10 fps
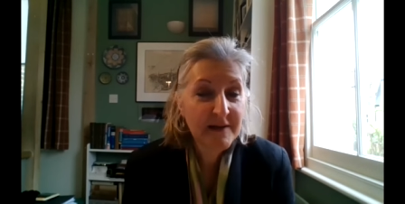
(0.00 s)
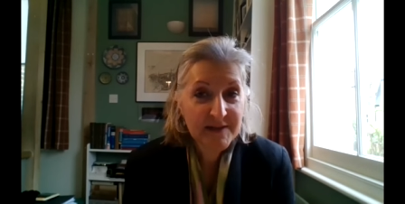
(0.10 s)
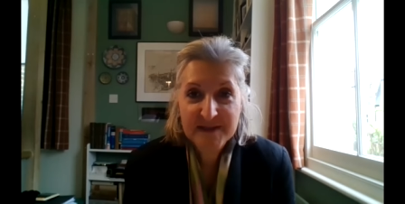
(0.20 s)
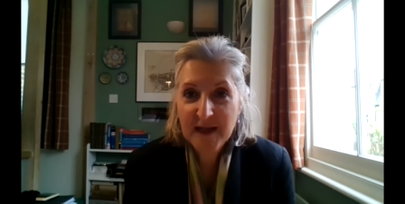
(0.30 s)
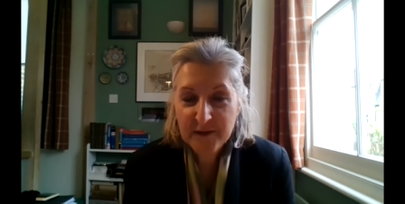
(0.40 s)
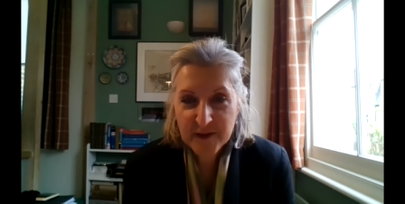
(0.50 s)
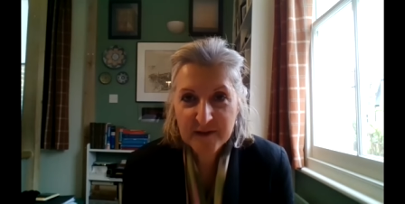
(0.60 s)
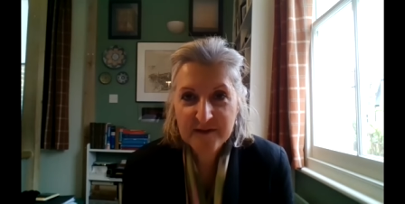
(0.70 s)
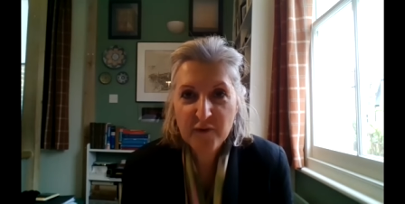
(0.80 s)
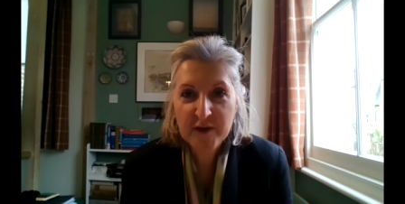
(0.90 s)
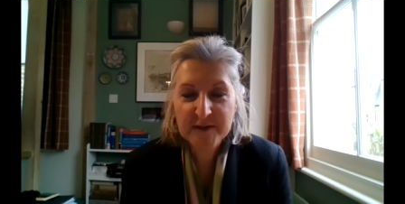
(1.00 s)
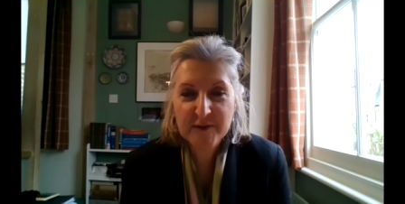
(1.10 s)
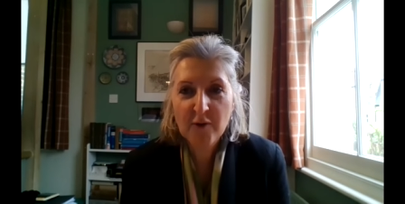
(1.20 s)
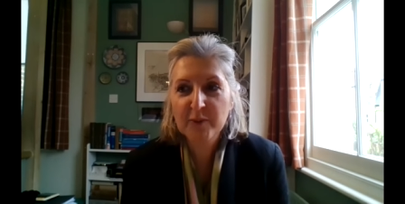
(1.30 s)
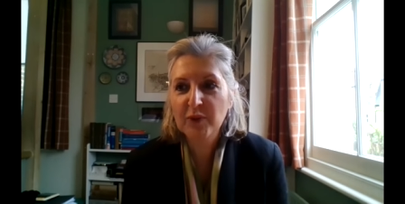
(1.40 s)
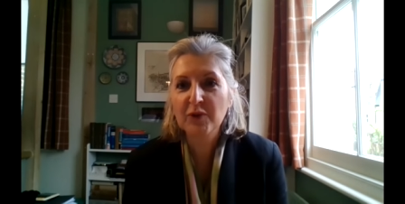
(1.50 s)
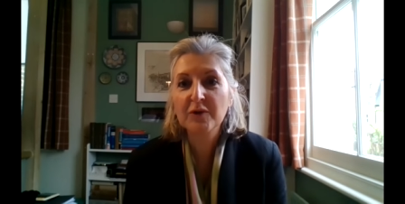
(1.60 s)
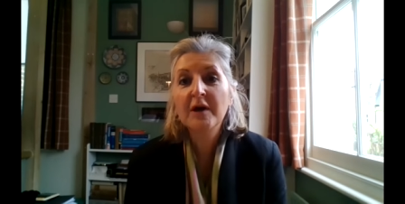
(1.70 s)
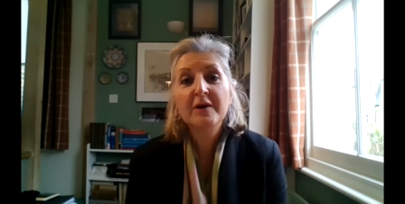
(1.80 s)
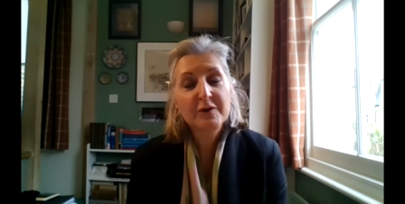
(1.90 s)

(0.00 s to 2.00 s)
sentence, for example,